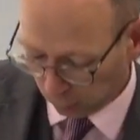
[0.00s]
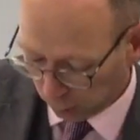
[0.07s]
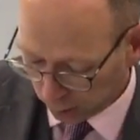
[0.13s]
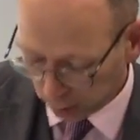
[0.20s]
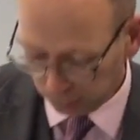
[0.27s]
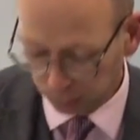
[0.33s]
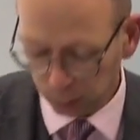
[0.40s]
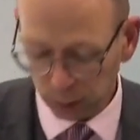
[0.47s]
We
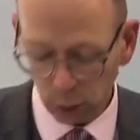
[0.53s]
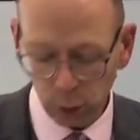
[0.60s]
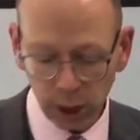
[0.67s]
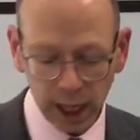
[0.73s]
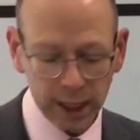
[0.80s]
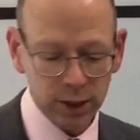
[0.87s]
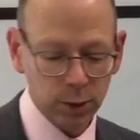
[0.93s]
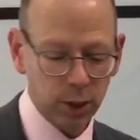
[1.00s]
could put all
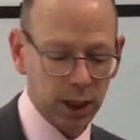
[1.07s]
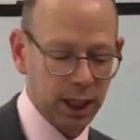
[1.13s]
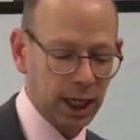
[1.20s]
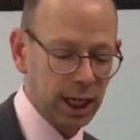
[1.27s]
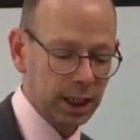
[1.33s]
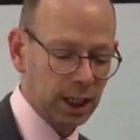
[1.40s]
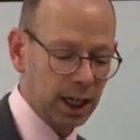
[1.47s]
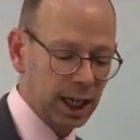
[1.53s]
that into our
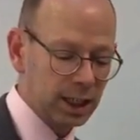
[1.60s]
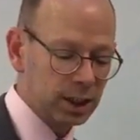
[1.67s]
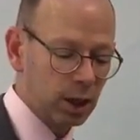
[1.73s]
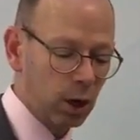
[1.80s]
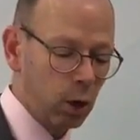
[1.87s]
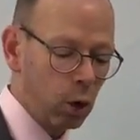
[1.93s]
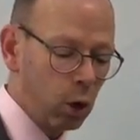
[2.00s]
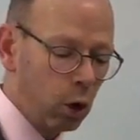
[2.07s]

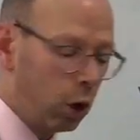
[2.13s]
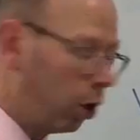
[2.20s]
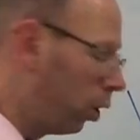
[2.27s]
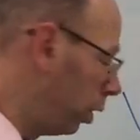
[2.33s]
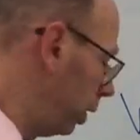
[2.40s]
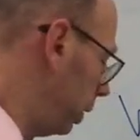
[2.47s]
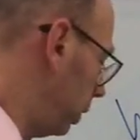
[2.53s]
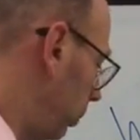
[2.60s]
calculator,
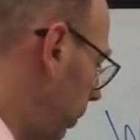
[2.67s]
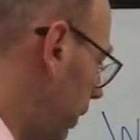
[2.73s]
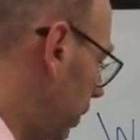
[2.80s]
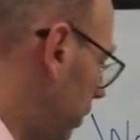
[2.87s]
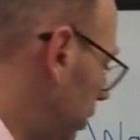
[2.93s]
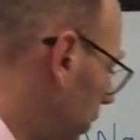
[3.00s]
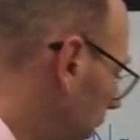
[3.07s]
or we could